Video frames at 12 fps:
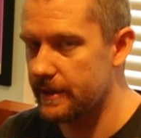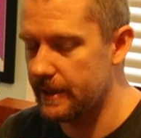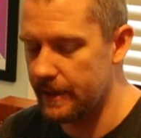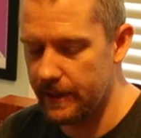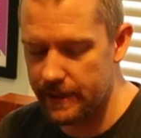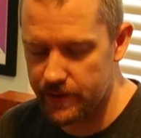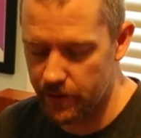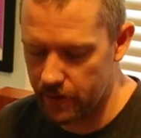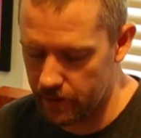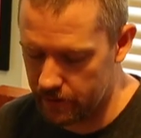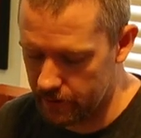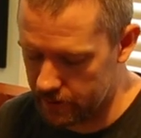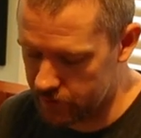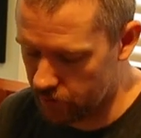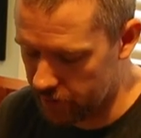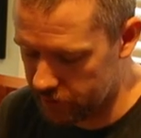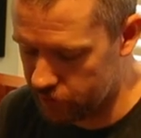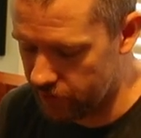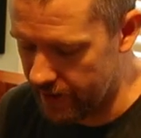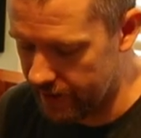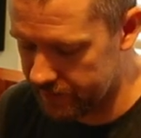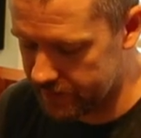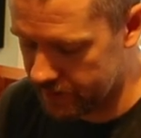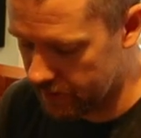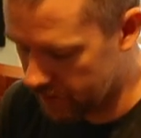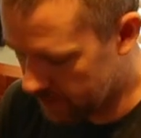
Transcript: the external storage drives.